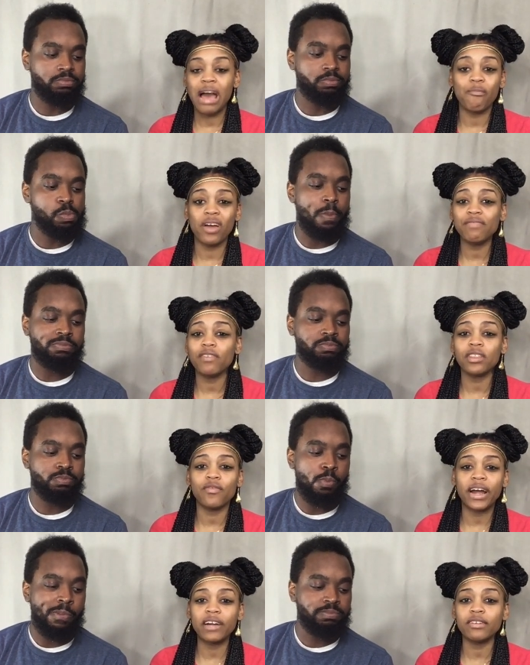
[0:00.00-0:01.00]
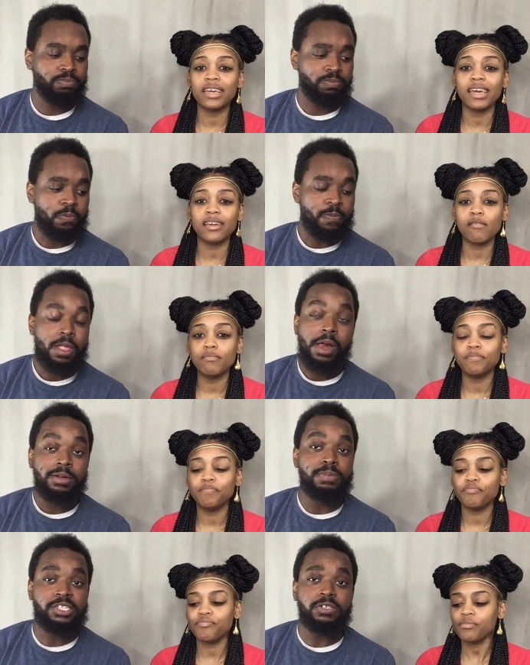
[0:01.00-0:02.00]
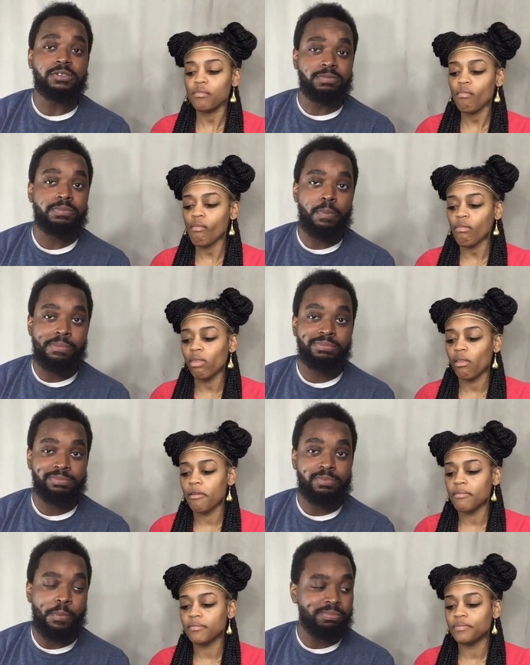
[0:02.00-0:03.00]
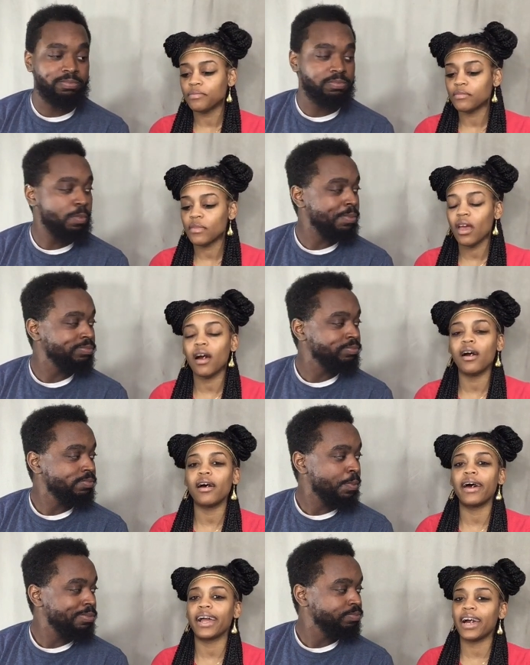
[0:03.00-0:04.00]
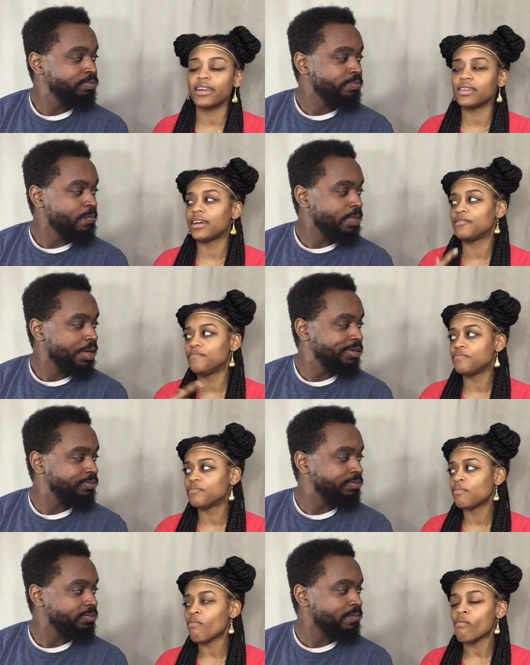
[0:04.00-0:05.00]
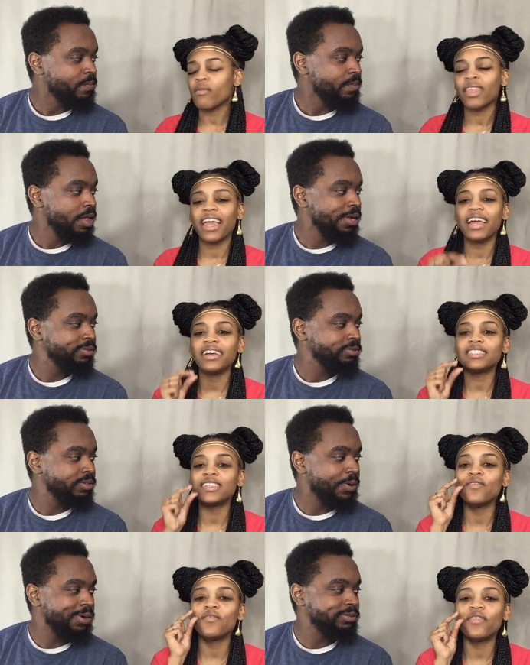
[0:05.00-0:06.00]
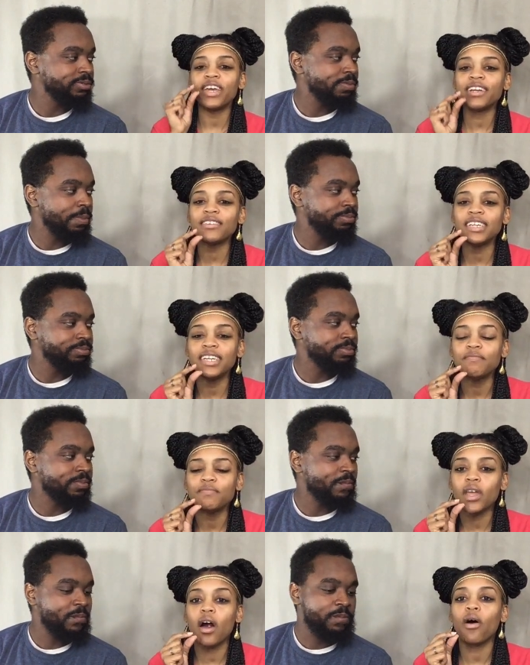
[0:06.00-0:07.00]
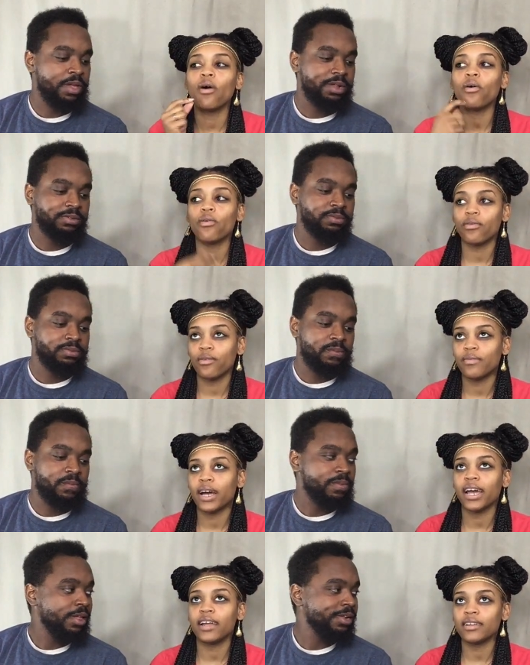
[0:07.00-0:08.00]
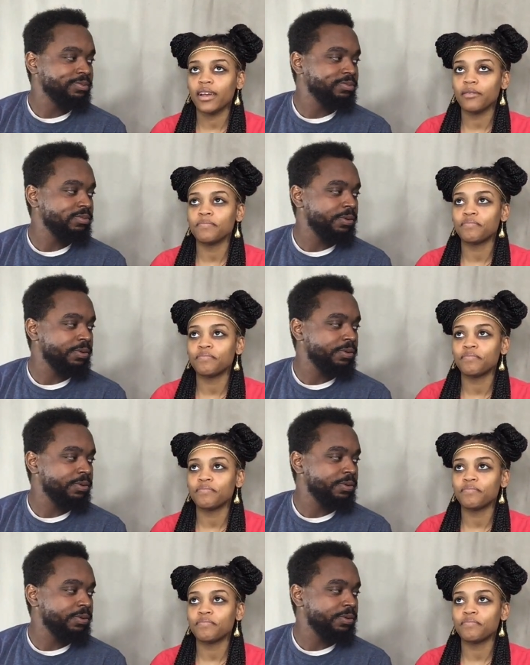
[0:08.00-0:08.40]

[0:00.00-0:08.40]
Speaker 1: I'm waiting for the fiery kick. Me too. Ah, I got it now. It's very, oh, I got it now.